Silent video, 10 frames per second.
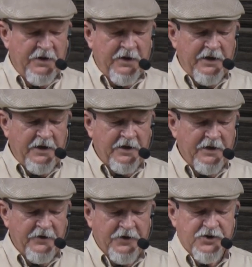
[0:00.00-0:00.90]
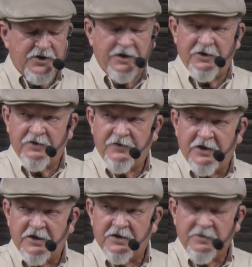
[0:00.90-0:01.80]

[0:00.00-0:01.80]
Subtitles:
in the center of this.